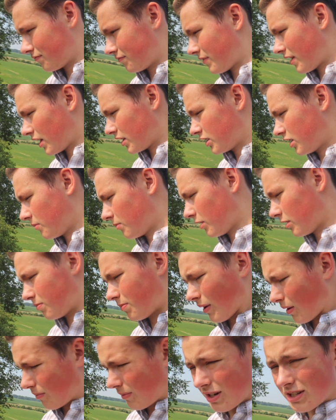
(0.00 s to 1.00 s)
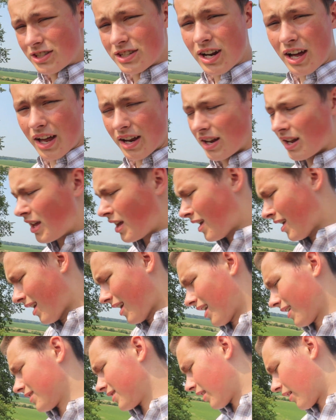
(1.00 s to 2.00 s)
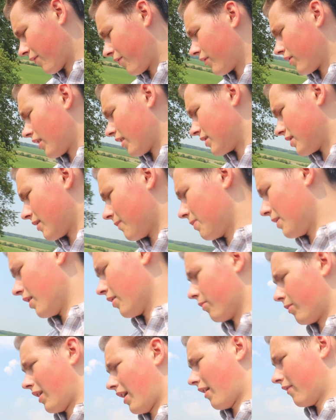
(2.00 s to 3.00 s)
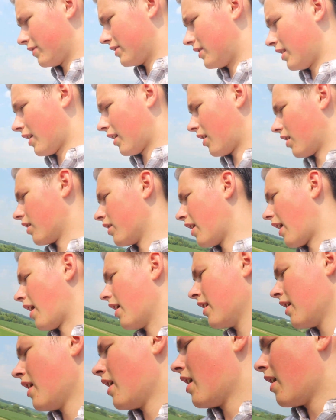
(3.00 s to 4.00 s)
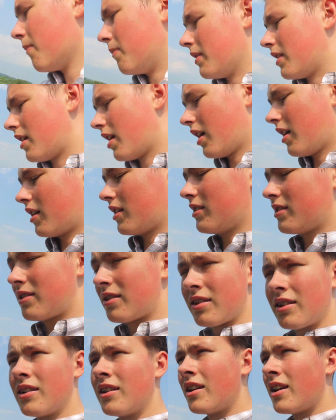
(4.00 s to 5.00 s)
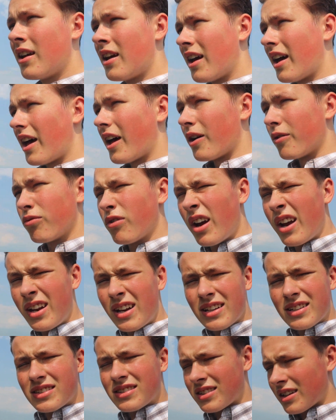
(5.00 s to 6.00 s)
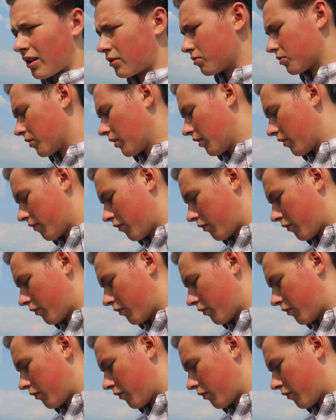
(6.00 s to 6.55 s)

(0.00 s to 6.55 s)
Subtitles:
the chimney is pretty much done, except for this up here. We have to take care of that because rain is scheduled in the